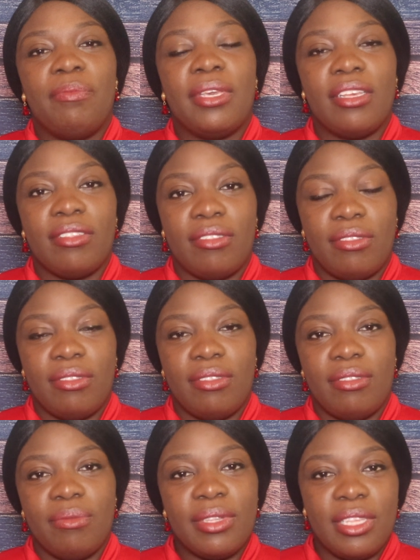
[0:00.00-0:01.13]
because
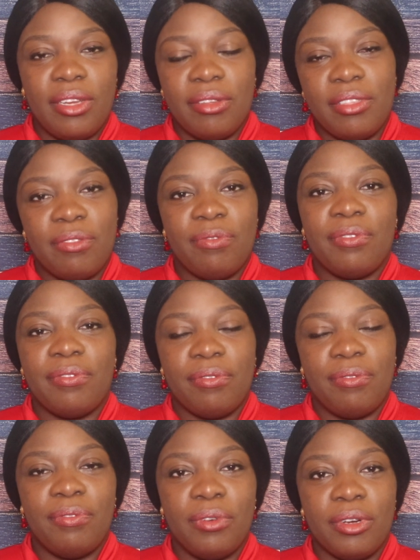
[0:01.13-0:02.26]
when the earth is
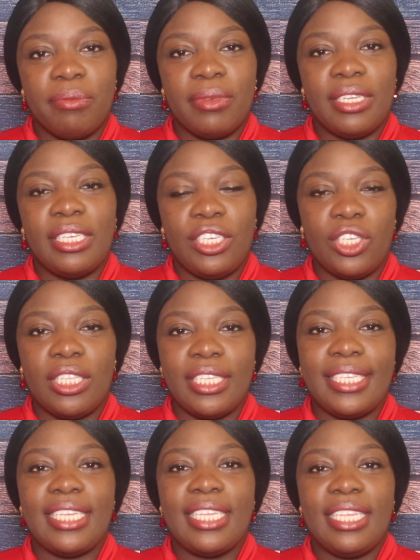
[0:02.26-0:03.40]
formed initially,
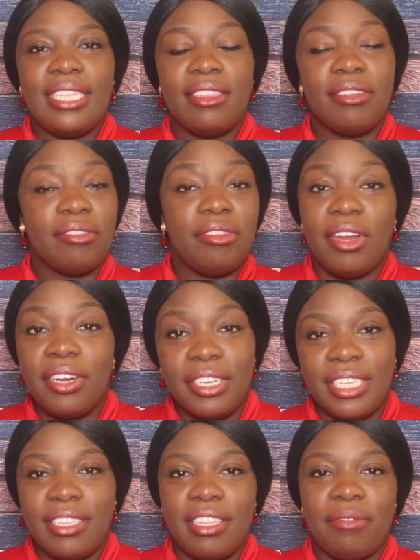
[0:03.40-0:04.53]
there's
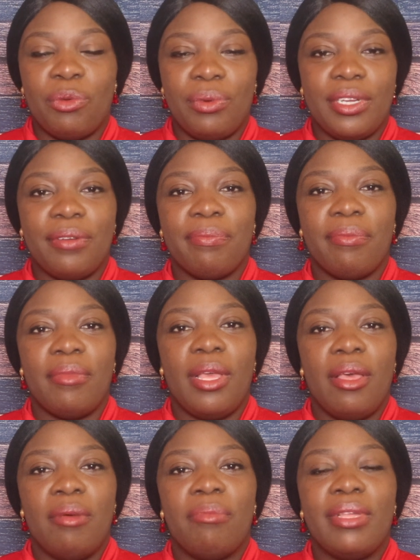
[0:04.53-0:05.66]
darkness everywhere.
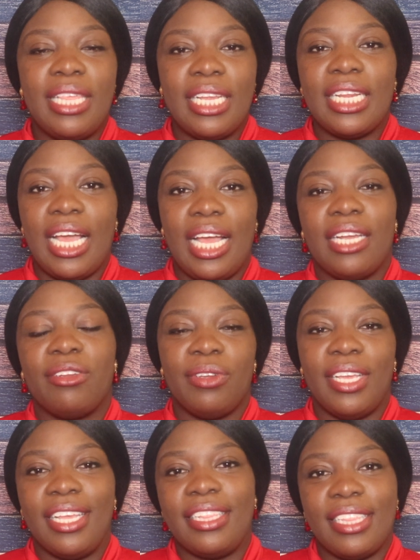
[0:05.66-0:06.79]
But then God
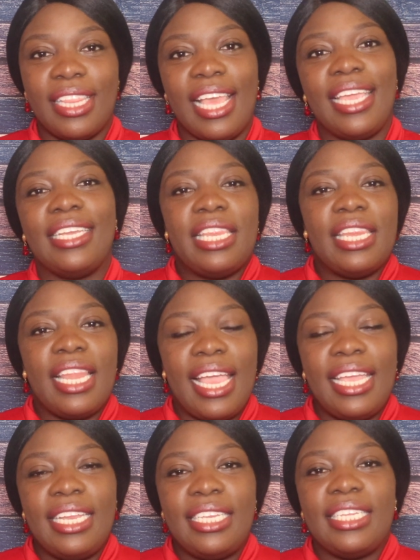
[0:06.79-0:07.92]
creates light.
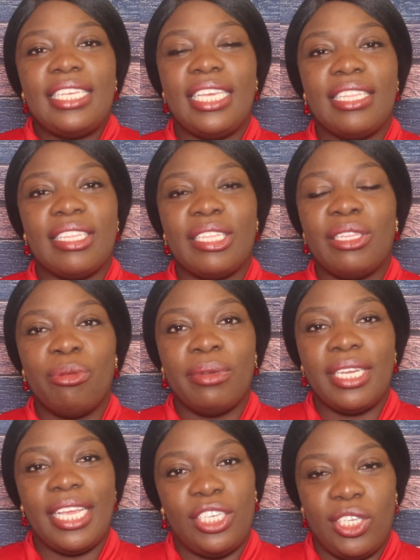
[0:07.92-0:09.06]
Light is
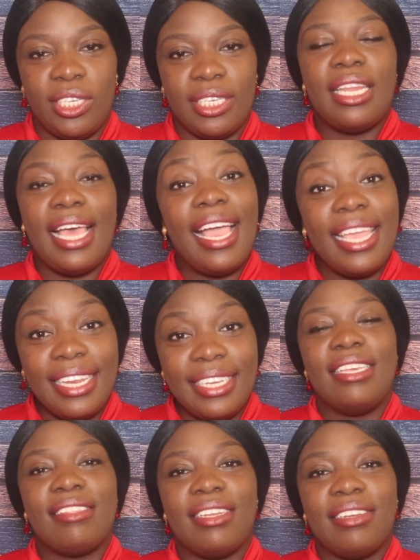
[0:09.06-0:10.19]
illumination. Light is